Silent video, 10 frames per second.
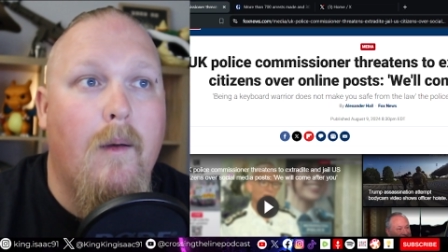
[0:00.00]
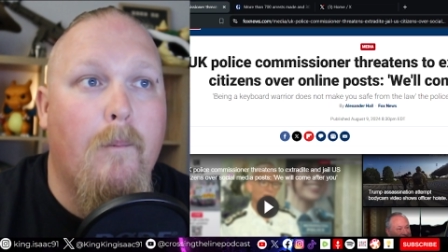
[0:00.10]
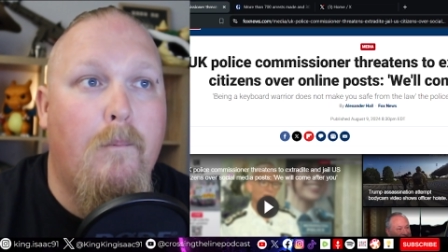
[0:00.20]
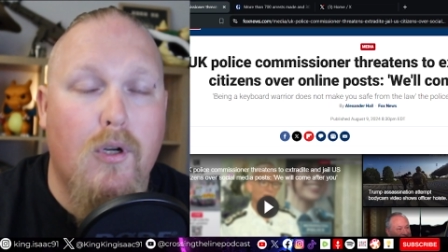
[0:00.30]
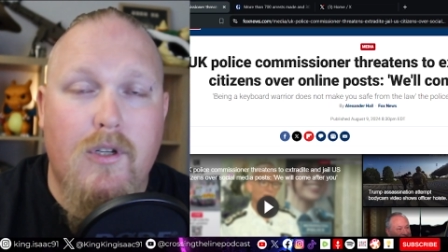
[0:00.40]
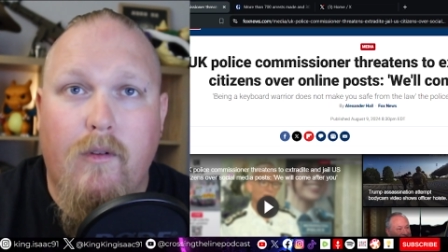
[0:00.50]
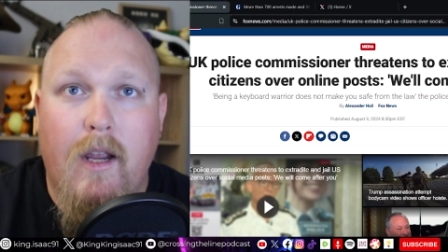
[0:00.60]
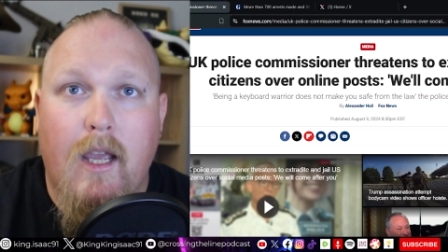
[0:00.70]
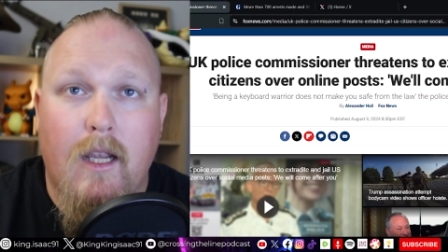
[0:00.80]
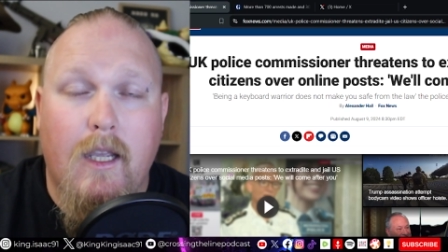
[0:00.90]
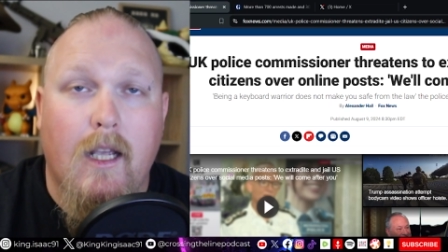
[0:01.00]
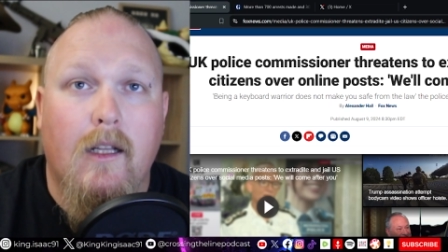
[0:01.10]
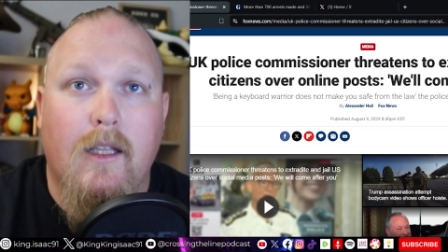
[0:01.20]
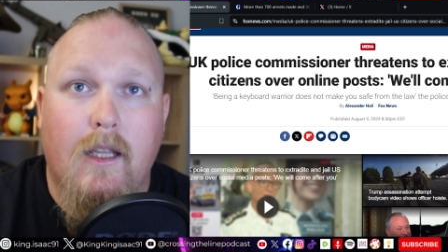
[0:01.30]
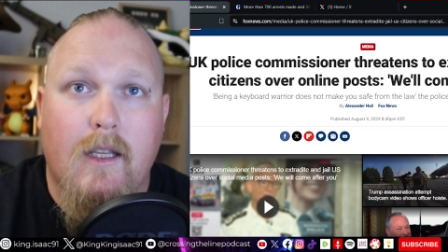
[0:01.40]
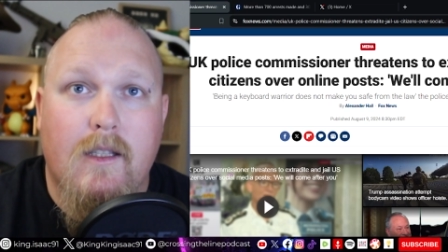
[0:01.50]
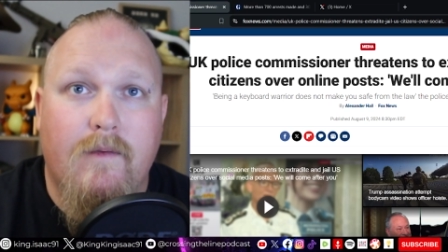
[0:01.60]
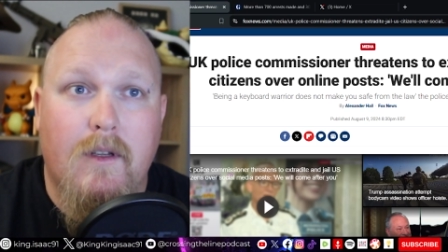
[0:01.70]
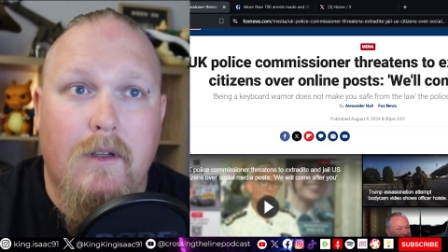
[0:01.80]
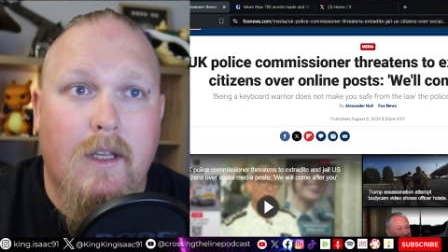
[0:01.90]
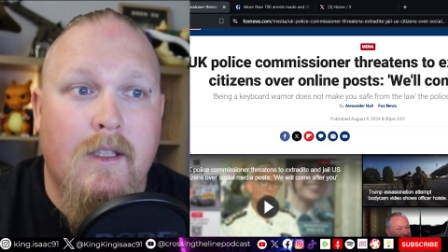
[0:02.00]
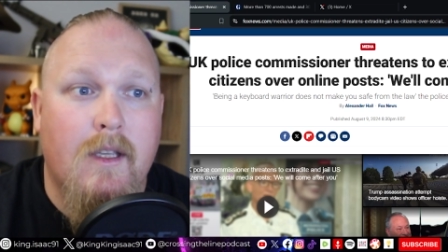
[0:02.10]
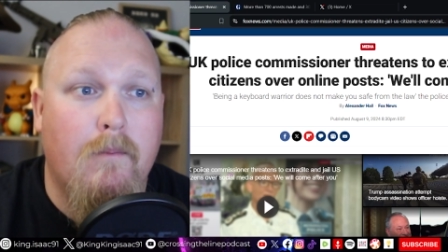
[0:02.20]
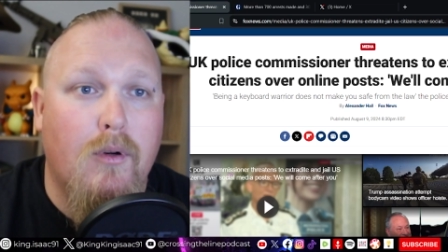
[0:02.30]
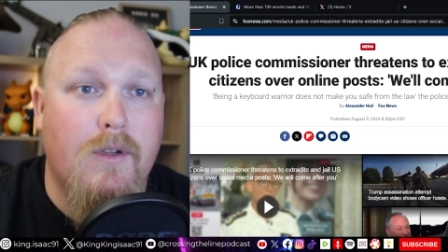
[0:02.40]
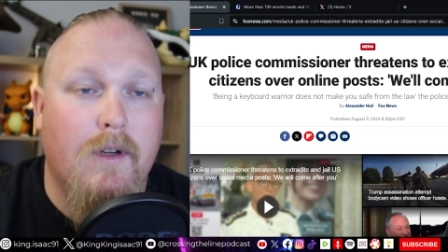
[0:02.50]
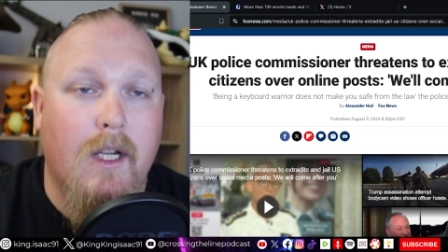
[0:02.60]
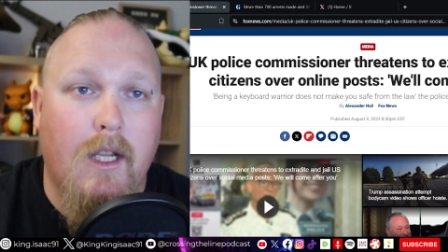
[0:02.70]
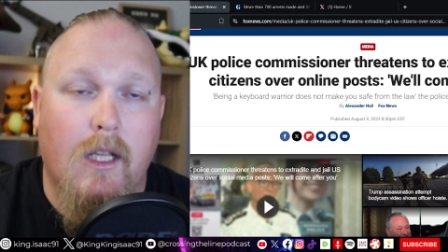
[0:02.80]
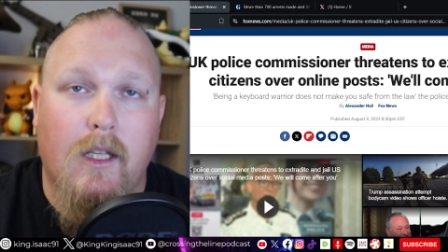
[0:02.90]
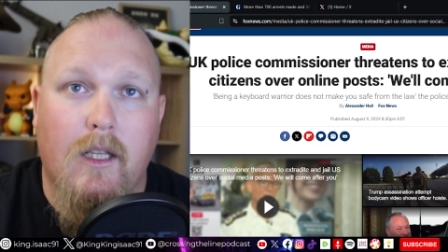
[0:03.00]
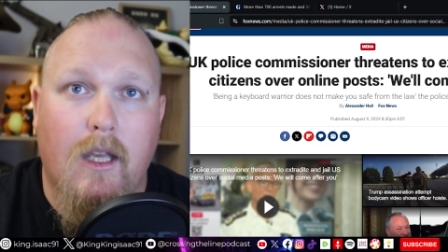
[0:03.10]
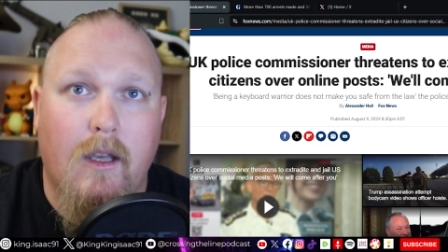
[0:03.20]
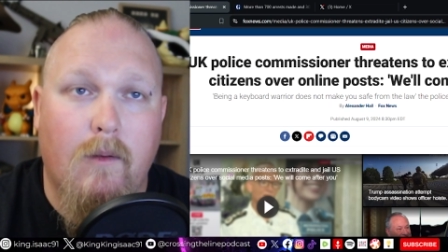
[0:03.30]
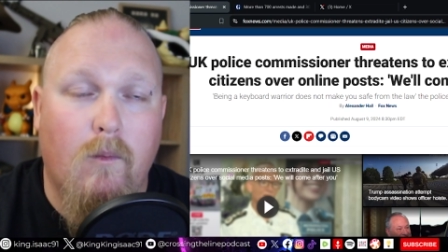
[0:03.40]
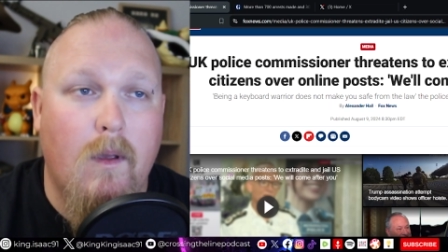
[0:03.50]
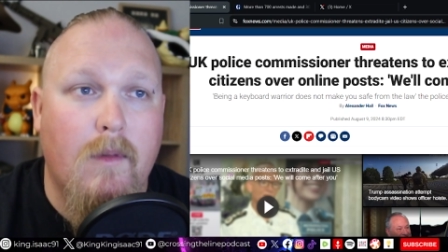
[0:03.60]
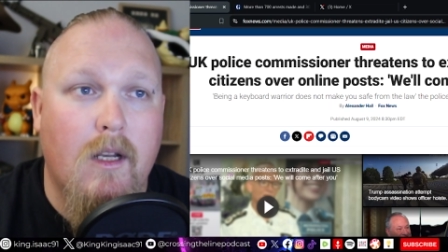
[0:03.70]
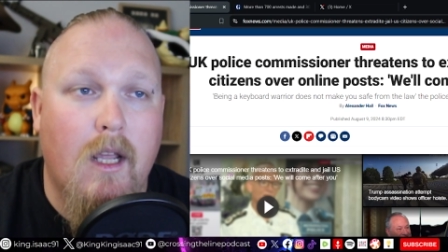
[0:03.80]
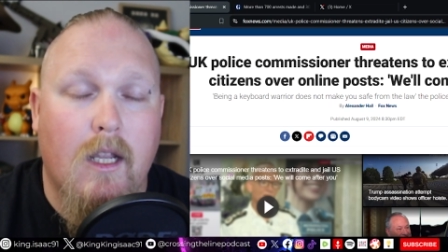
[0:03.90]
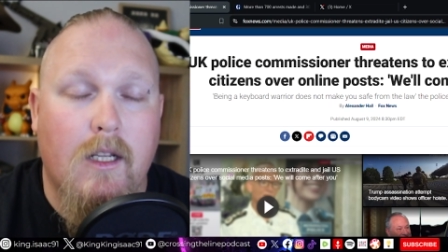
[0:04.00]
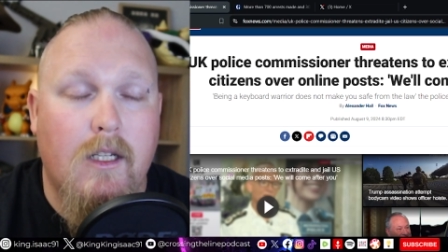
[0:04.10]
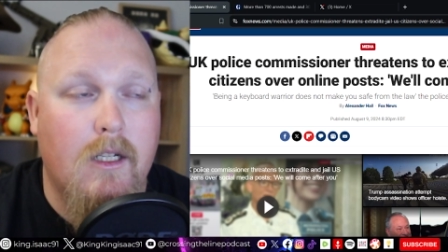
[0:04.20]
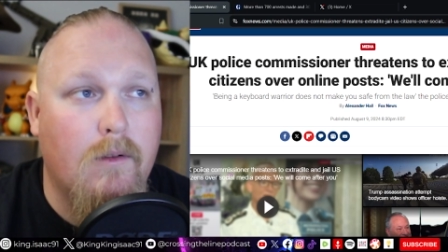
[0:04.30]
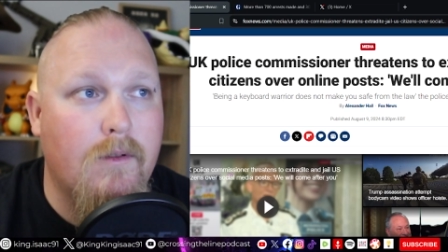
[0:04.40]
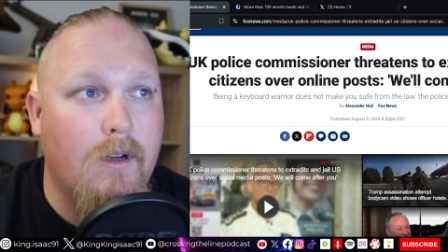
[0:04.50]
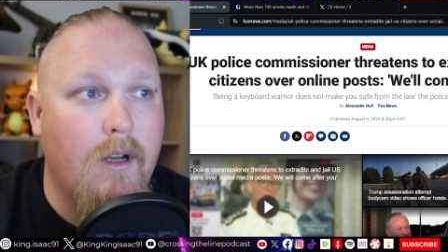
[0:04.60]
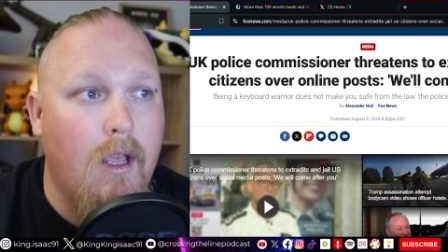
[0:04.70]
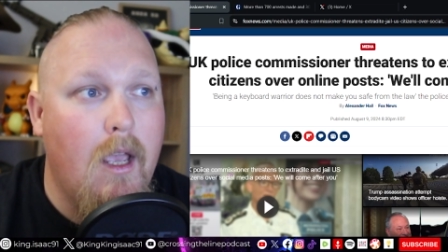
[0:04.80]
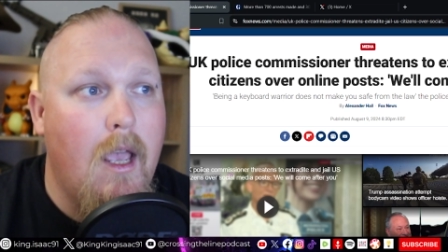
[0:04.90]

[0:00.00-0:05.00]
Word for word: butchering and killing their civilians and butchering and killing their women and children.